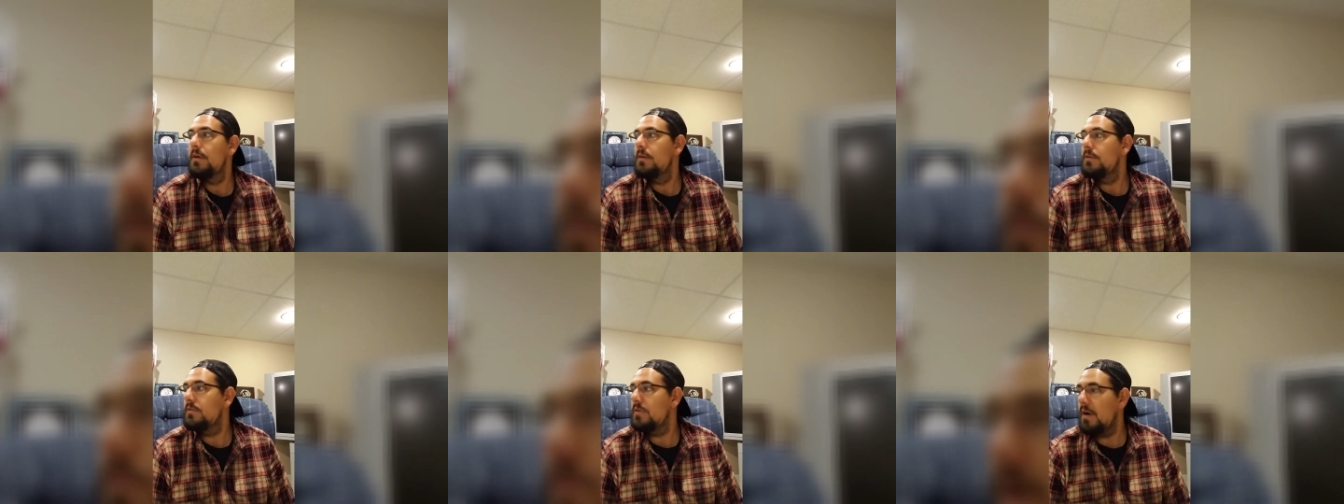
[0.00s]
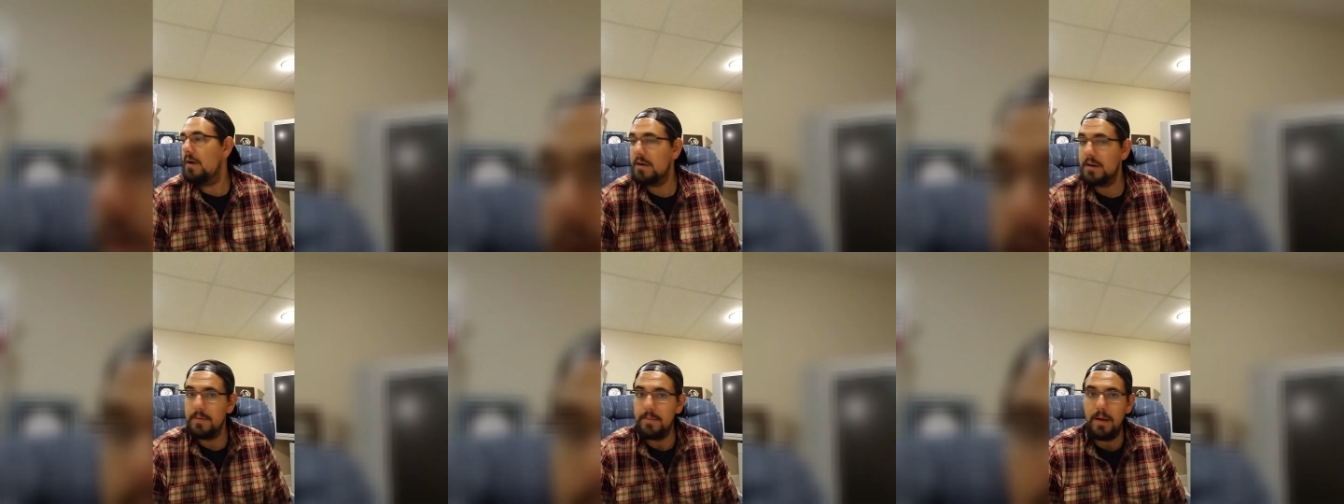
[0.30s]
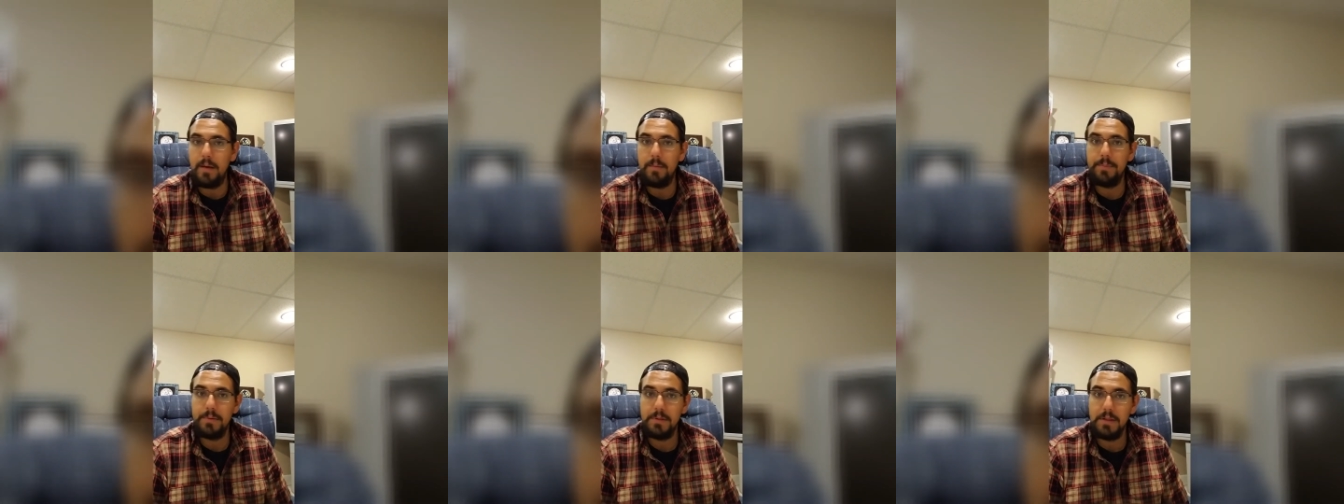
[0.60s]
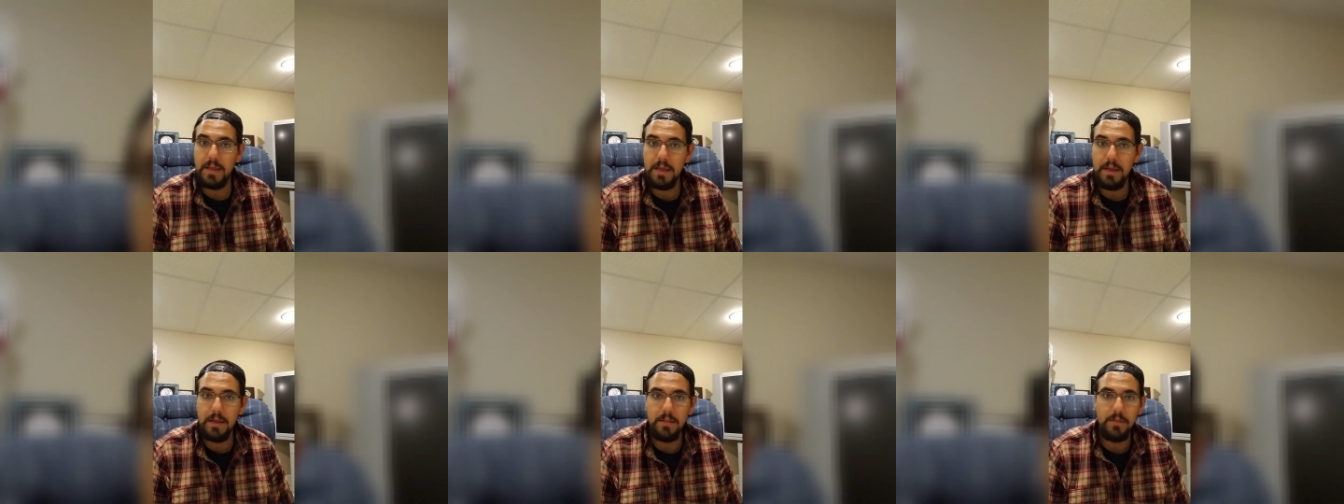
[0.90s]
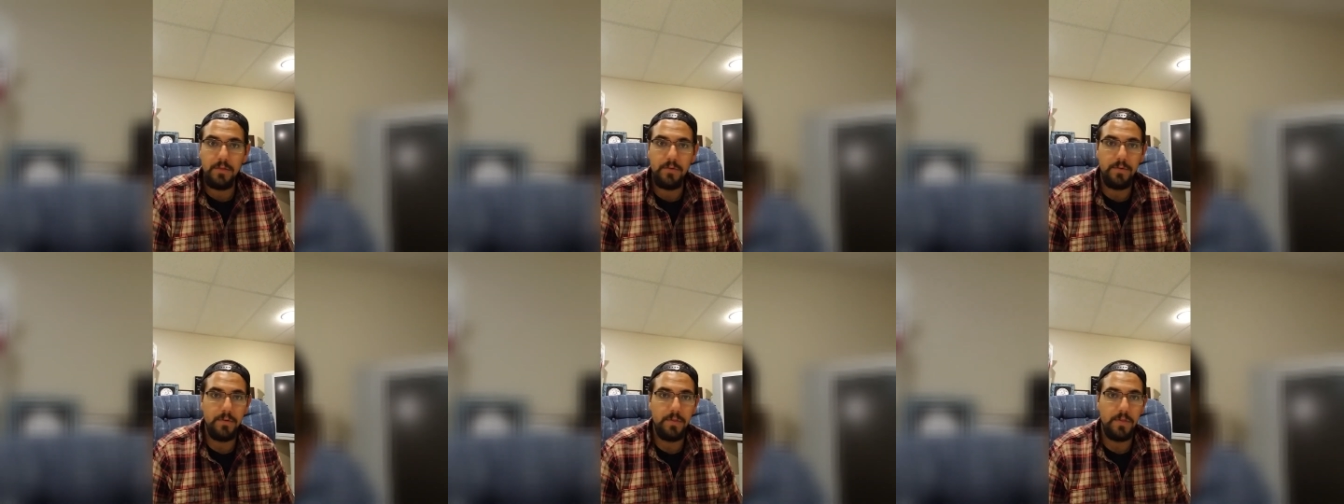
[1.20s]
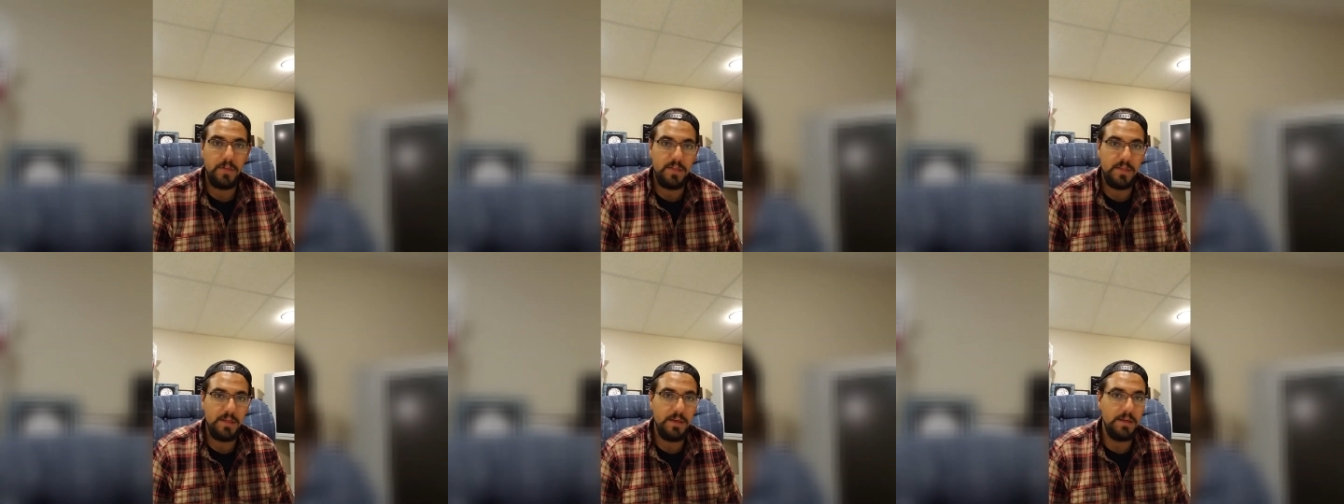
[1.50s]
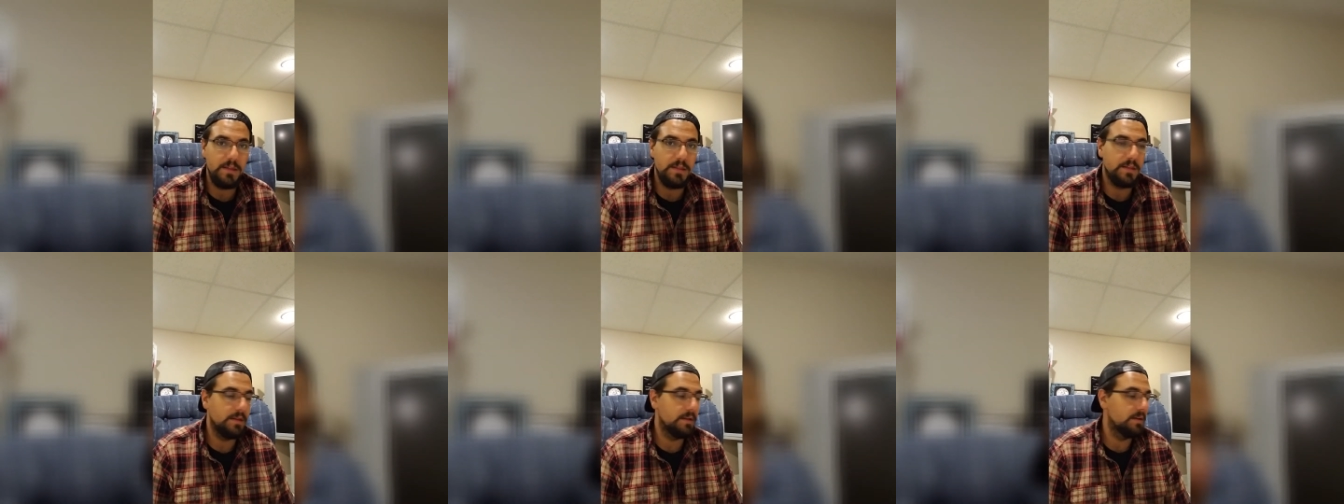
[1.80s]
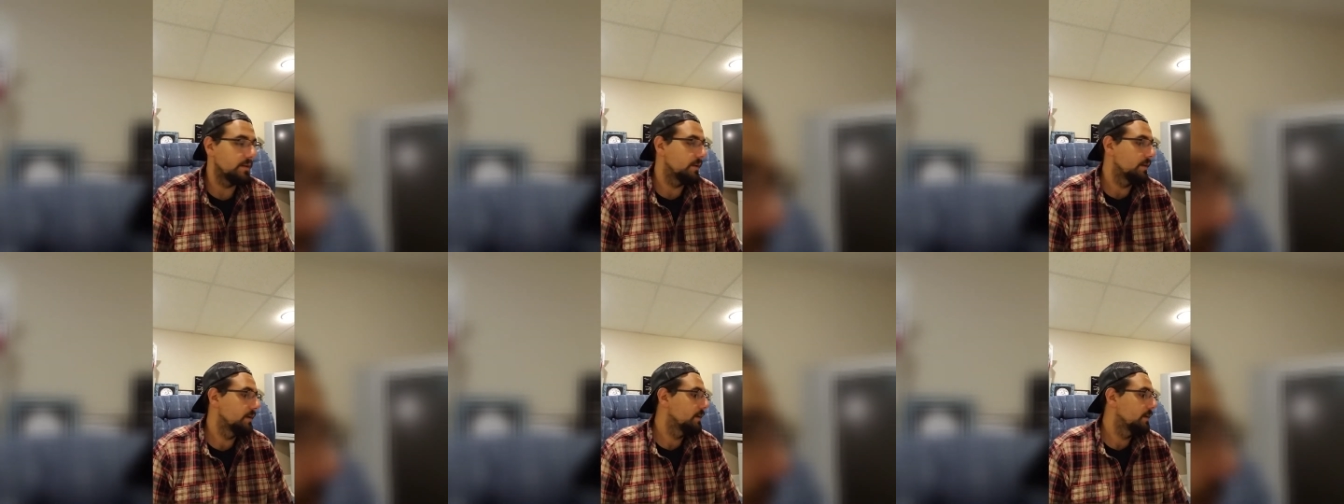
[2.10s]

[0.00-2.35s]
talking about plans for the season,